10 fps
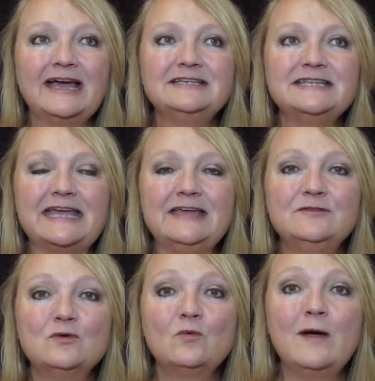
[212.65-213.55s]
And
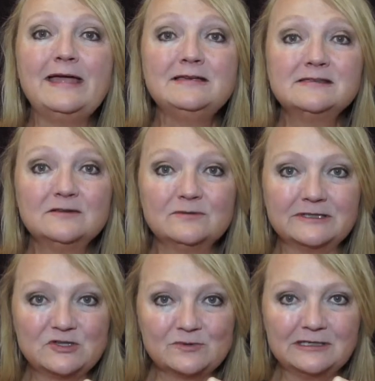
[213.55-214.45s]
in the ways in
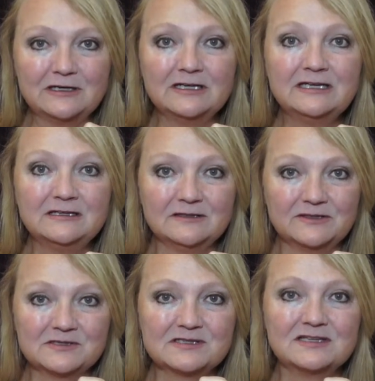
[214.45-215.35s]
which we are
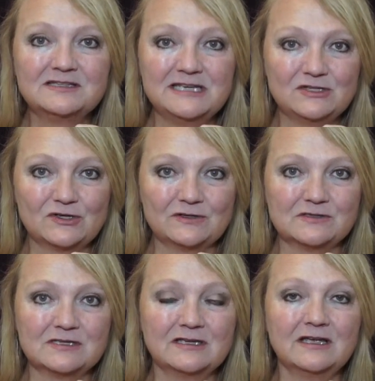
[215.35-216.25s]
healers,
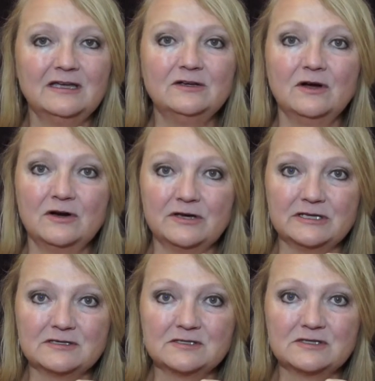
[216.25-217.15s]
teachers, and
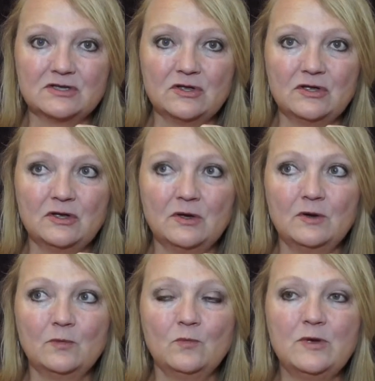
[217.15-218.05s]
artists,
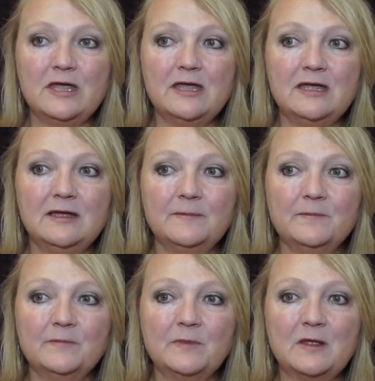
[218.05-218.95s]
we,
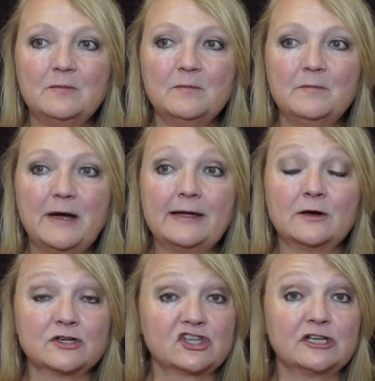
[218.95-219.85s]
by
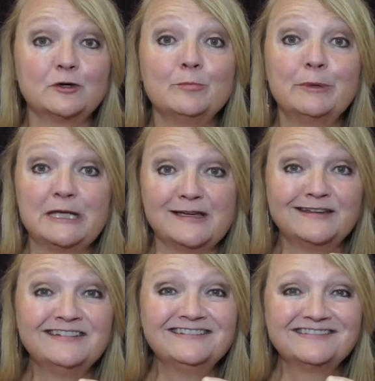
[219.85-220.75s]
our sheer
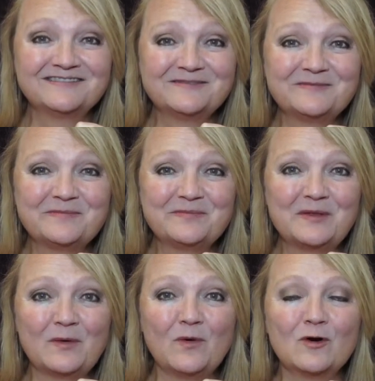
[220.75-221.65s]
being,
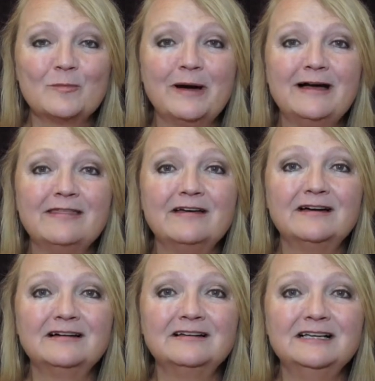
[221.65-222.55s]
or by
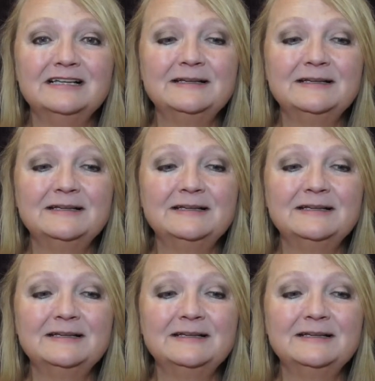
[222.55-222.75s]
the